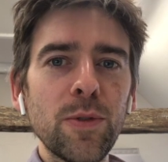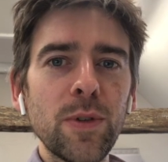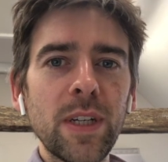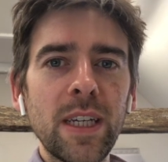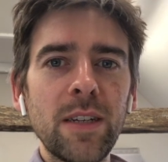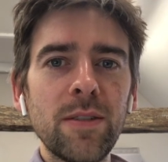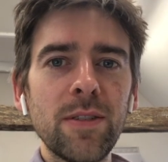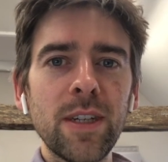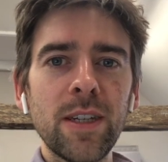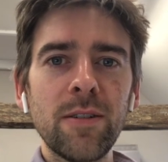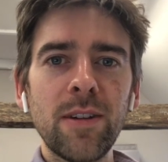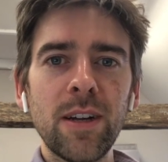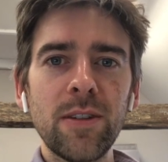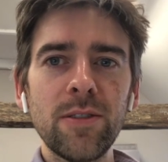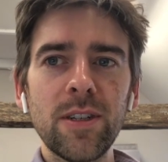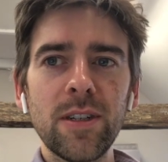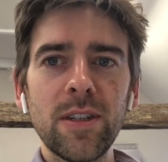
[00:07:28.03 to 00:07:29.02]
EV
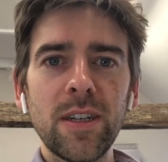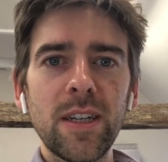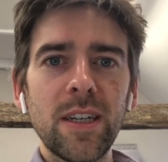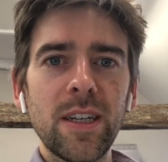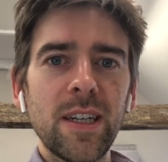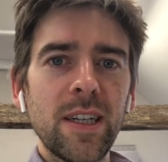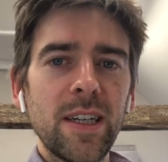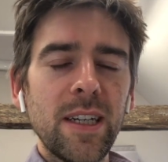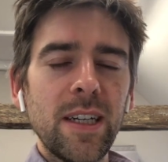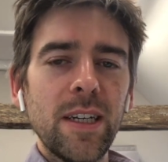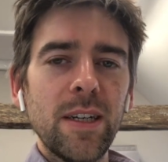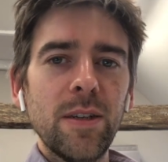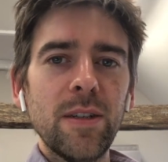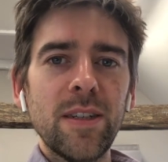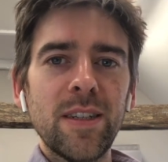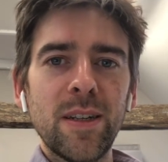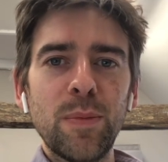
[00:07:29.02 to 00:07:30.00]
around.
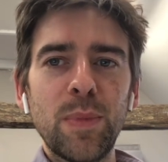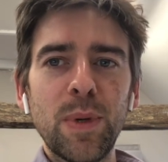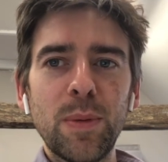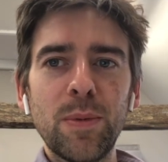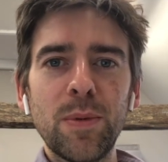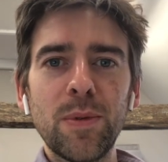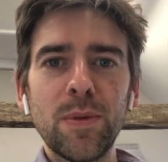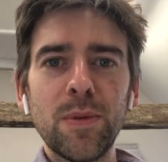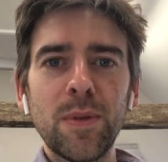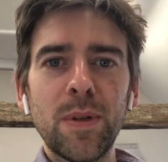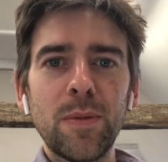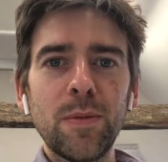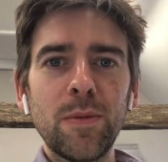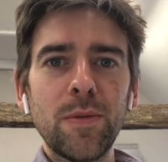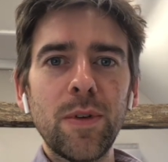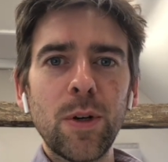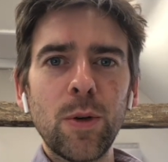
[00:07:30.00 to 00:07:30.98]
But some people,
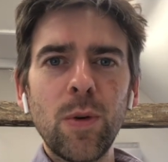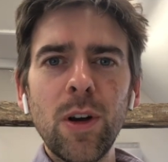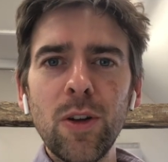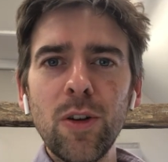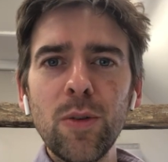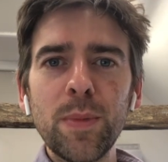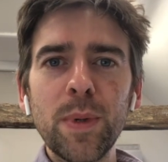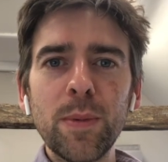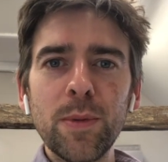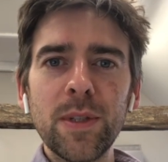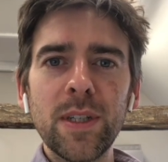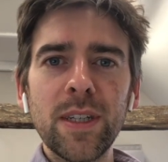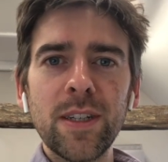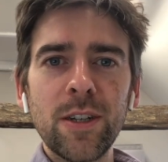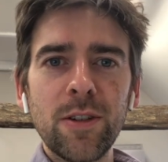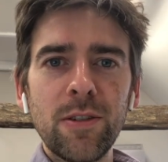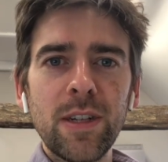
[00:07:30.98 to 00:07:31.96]
quite a lot of people
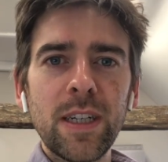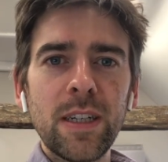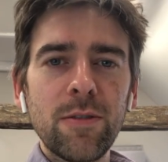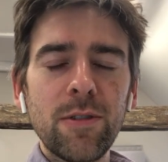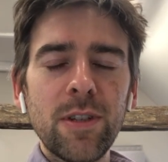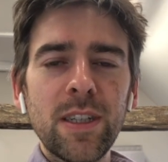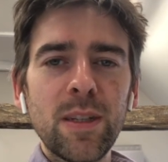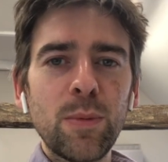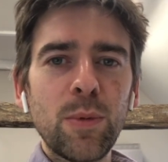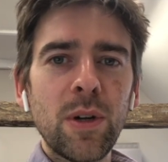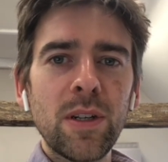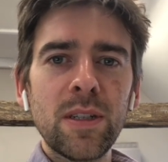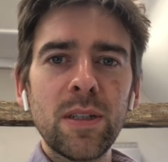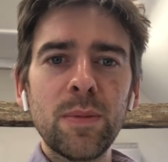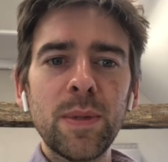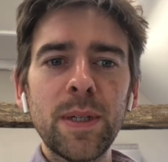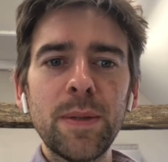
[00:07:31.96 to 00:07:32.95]
disagree. It really
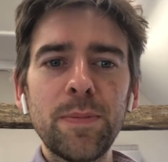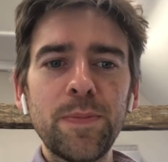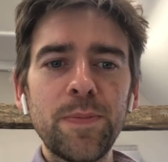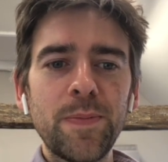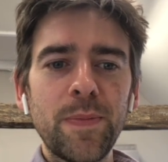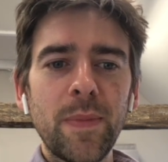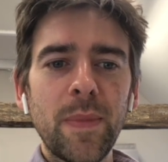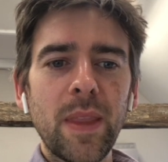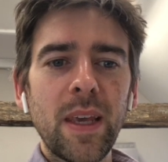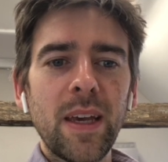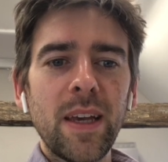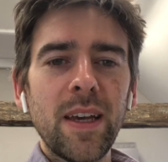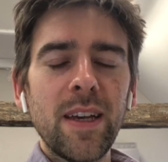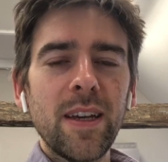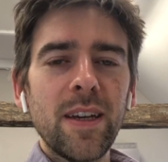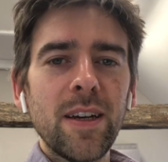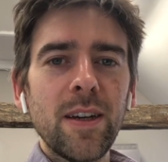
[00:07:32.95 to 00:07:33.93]
surprises me.
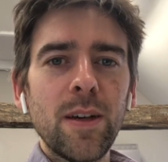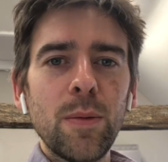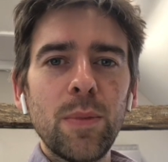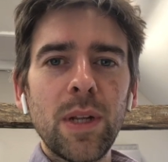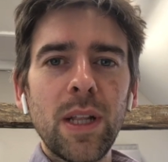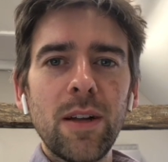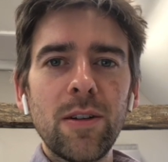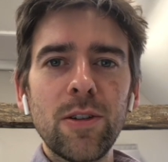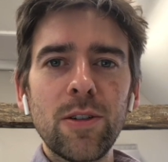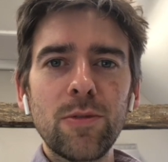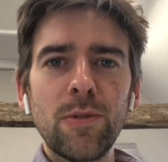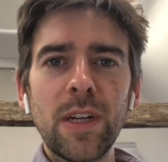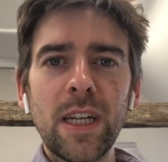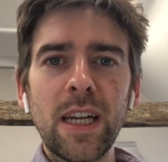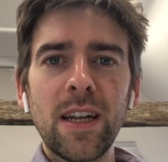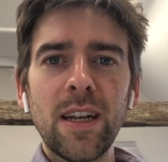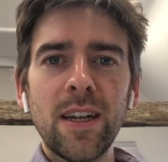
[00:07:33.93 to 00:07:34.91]
But that looks
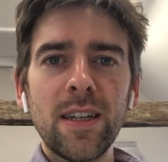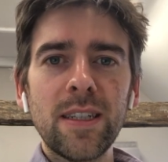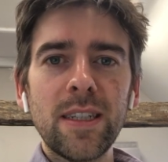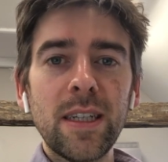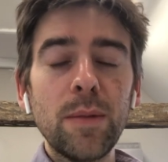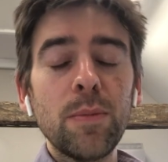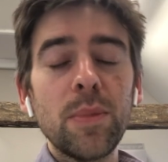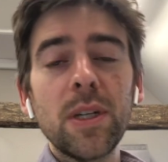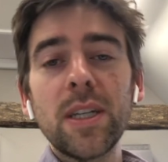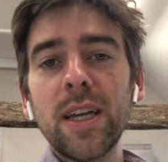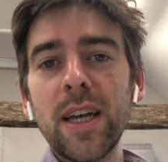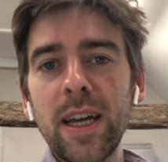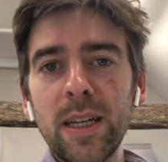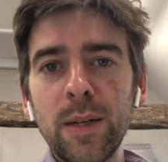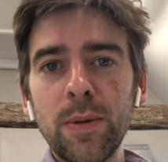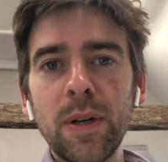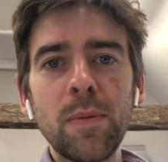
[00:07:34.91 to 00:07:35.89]
really classy. But
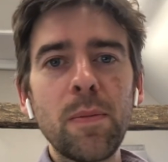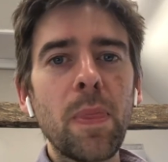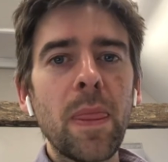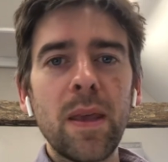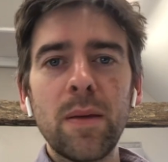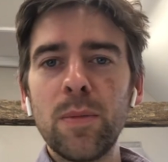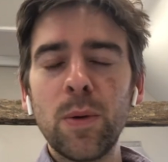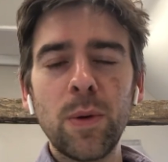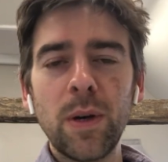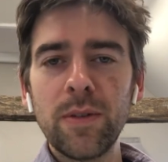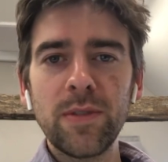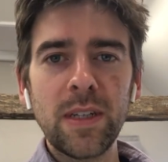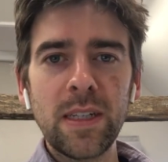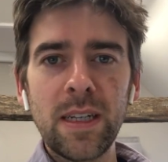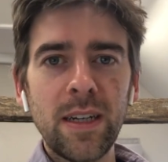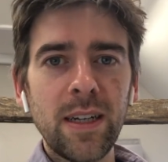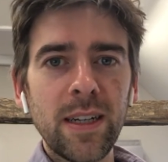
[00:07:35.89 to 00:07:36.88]
anyway, my wife
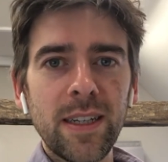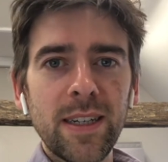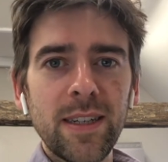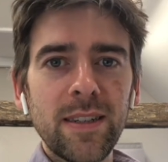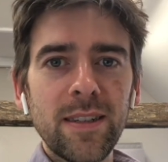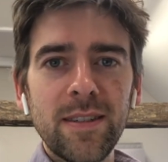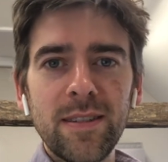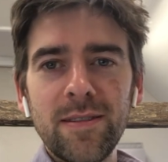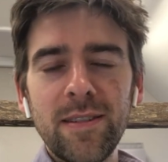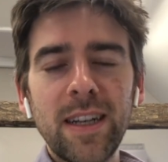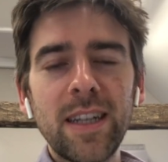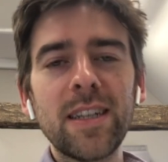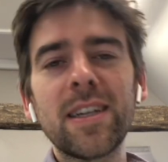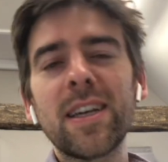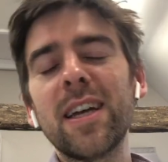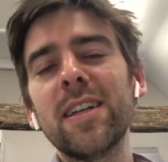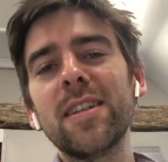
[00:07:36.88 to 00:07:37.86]
doesn't like it,
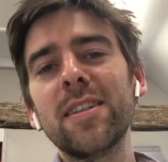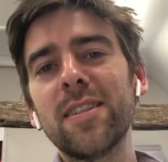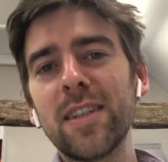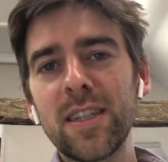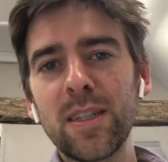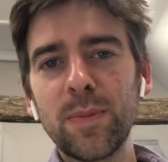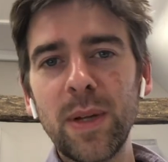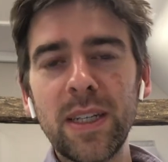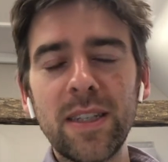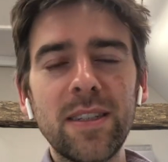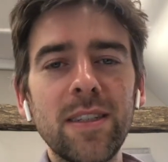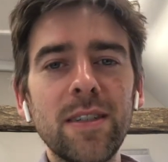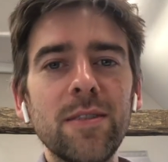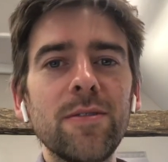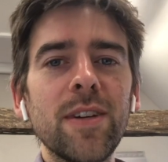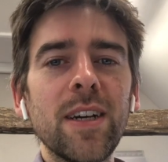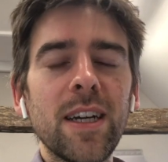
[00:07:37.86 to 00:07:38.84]
and again, it's expensive.